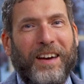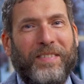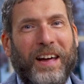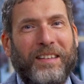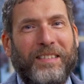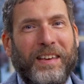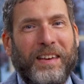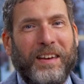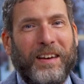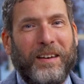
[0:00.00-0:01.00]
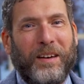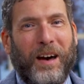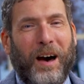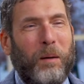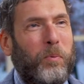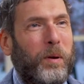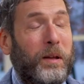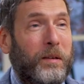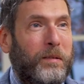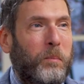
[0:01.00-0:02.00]
if that is the uh,
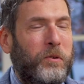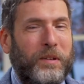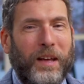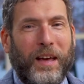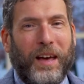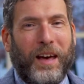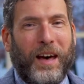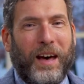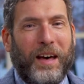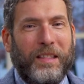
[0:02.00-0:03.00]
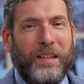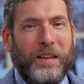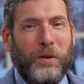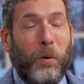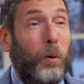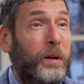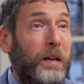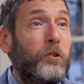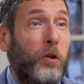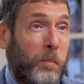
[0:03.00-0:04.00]
operating assumption, uh, then you're already
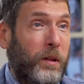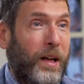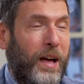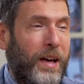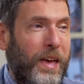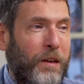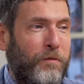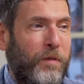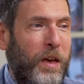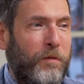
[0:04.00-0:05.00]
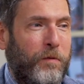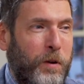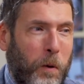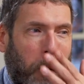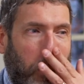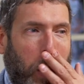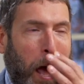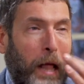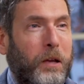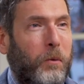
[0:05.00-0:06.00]
in trouble. Uh, if, if your
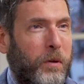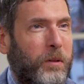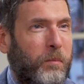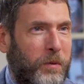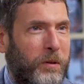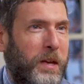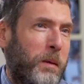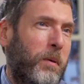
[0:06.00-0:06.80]
algorithm, to keep